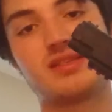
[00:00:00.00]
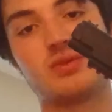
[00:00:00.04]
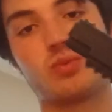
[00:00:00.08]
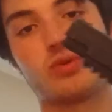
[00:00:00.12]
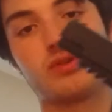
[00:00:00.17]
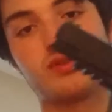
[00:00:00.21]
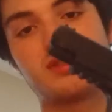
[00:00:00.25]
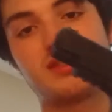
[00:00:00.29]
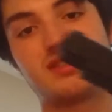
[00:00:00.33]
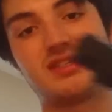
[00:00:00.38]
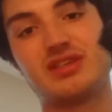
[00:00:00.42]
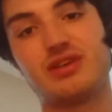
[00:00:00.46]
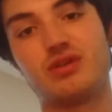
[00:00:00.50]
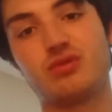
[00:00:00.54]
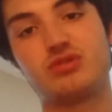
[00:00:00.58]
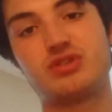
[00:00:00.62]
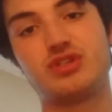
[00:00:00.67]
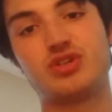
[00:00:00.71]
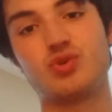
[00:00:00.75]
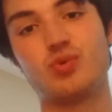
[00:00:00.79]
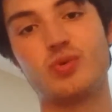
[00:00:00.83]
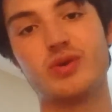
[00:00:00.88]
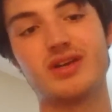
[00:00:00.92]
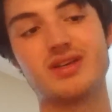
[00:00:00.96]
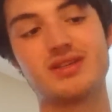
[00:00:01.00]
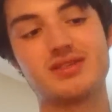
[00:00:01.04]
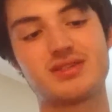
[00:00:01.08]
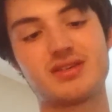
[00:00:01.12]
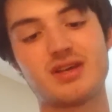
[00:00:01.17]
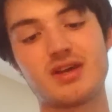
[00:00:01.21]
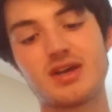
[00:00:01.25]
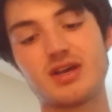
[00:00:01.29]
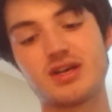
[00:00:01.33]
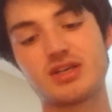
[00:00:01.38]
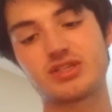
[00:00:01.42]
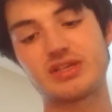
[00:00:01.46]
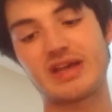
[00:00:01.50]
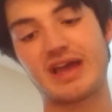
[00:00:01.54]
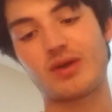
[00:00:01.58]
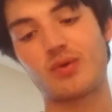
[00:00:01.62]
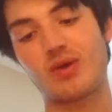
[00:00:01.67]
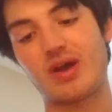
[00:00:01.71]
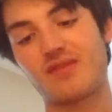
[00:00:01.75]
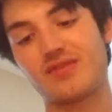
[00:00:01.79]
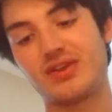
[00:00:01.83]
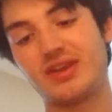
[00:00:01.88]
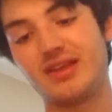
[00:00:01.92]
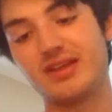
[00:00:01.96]
the CO2 is. So I don't
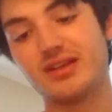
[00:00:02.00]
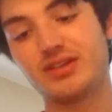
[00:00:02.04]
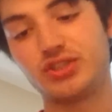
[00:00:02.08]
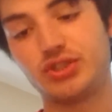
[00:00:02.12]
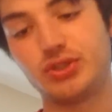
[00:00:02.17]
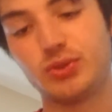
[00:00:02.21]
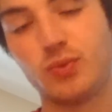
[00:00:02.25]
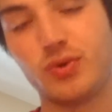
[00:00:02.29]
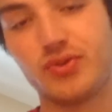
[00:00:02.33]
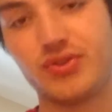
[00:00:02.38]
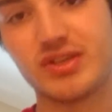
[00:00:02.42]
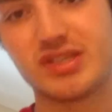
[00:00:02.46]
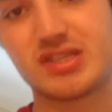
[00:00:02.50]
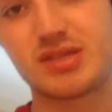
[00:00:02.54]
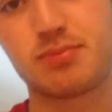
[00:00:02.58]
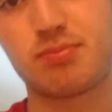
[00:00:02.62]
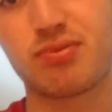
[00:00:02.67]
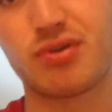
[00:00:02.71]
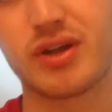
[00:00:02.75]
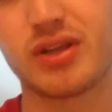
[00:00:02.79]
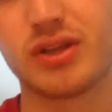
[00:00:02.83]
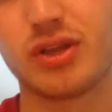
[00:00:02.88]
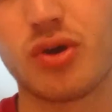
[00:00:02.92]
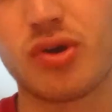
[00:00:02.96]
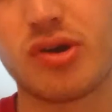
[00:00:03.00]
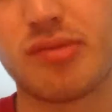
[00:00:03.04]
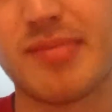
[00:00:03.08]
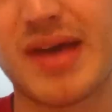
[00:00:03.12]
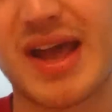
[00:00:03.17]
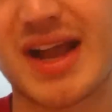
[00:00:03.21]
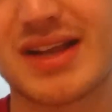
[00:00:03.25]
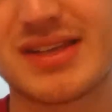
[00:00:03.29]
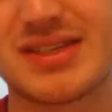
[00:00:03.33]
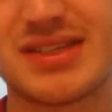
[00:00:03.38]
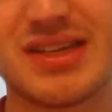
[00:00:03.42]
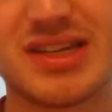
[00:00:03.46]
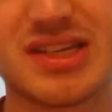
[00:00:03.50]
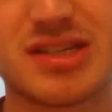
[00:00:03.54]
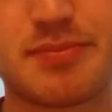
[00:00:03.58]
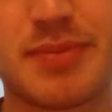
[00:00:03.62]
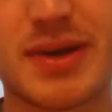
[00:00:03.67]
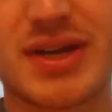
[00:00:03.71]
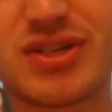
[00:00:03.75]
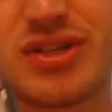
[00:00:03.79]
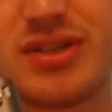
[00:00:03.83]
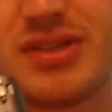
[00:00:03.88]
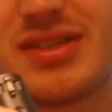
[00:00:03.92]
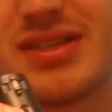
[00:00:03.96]
have any issue with this spring loaded magazine,
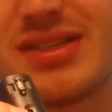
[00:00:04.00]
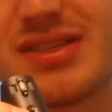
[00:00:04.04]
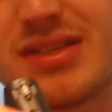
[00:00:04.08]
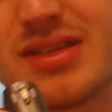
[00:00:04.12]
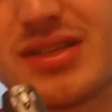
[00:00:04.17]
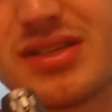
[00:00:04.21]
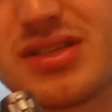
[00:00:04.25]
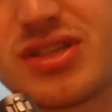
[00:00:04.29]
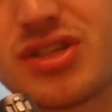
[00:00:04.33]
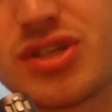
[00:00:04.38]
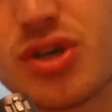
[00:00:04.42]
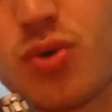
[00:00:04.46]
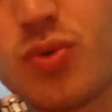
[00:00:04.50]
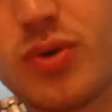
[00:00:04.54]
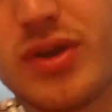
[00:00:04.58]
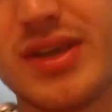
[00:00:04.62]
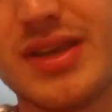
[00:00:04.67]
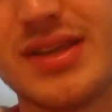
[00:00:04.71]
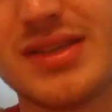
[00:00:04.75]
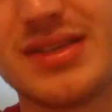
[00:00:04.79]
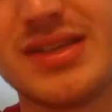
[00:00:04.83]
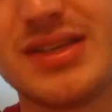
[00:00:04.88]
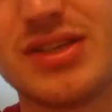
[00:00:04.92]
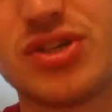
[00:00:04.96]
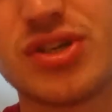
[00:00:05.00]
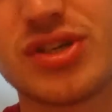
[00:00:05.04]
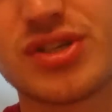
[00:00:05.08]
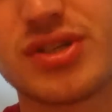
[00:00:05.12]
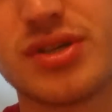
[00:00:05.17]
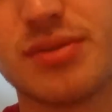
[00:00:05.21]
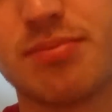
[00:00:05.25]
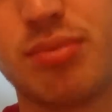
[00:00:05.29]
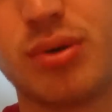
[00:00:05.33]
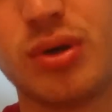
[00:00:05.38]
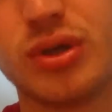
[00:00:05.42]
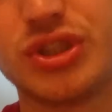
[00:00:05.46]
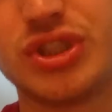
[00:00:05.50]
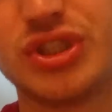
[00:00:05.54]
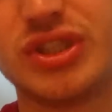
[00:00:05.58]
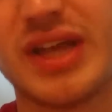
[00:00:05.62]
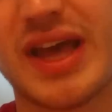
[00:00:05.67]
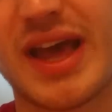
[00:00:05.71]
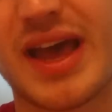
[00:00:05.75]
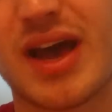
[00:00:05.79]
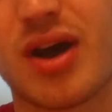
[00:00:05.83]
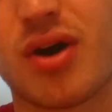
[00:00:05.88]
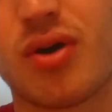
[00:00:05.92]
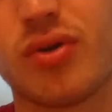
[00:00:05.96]
especially since it's so easy just to push
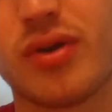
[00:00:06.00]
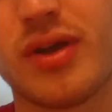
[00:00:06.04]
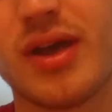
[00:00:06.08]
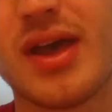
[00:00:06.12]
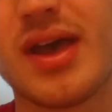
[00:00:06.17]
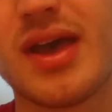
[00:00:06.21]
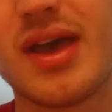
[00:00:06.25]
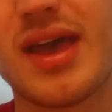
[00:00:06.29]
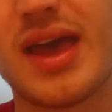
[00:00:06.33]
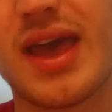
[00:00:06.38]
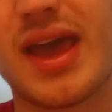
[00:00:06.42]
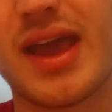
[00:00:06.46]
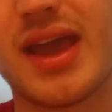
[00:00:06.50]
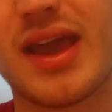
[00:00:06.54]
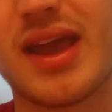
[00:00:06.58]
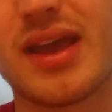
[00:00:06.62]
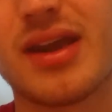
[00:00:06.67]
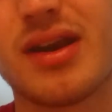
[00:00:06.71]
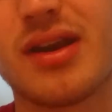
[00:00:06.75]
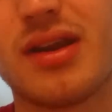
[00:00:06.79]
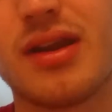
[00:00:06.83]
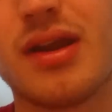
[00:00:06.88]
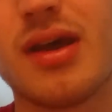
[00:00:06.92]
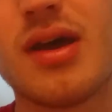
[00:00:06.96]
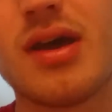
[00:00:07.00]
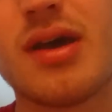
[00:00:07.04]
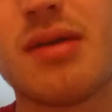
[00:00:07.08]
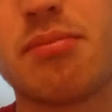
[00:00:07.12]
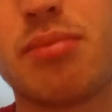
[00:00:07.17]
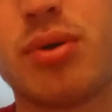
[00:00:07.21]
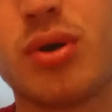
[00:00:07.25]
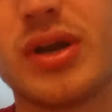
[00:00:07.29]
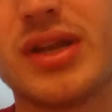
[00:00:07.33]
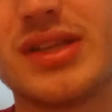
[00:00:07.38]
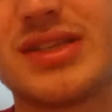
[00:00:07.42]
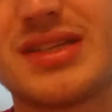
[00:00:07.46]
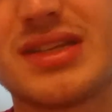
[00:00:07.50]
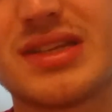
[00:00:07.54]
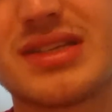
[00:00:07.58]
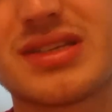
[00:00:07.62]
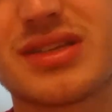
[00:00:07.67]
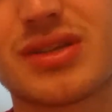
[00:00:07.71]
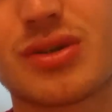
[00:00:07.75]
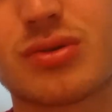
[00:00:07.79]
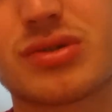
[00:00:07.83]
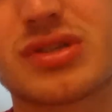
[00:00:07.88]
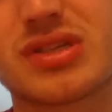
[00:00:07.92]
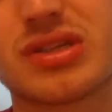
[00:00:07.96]
down and put into this
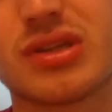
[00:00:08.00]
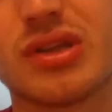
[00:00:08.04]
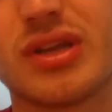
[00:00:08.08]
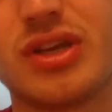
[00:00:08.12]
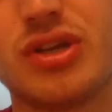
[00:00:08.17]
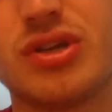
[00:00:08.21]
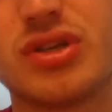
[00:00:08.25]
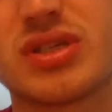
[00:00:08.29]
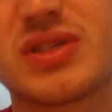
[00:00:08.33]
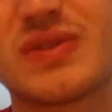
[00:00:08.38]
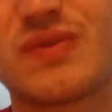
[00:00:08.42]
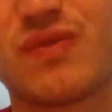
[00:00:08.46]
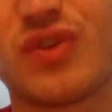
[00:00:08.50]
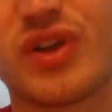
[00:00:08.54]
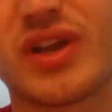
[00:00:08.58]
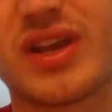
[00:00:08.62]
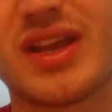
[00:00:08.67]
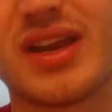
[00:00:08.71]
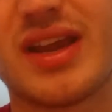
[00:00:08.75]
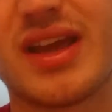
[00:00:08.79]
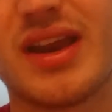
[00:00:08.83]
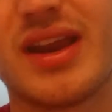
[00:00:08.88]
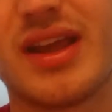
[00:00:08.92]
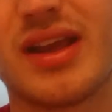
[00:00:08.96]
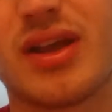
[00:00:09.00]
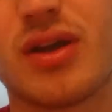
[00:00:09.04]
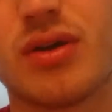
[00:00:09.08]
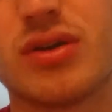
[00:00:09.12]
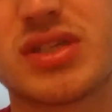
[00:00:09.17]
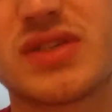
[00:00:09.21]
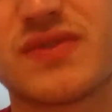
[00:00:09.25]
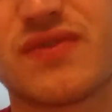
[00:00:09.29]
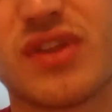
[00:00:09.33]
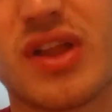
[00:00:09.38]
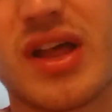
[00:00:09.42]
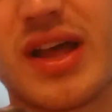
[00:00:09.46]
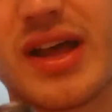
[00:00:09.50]
little slit. You just flick it and it goes flying